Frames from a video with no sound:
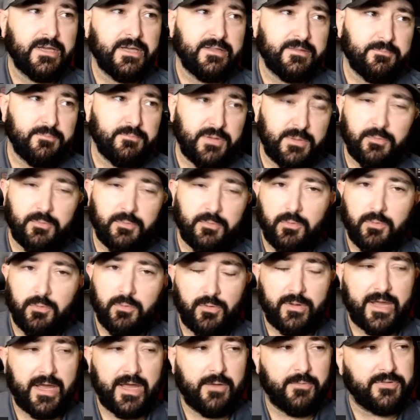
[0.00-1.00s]
and people were
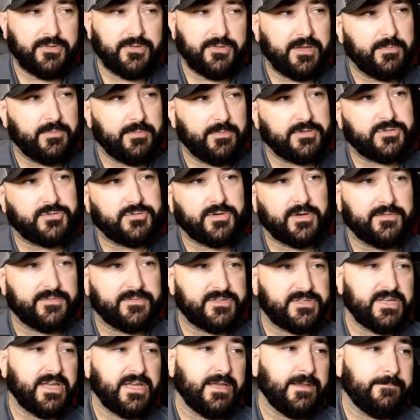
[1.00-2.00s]
okay with the administrative
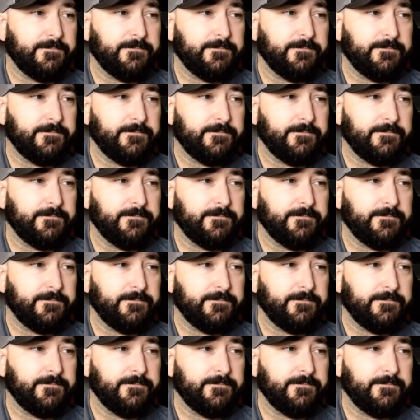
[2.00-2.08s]
state.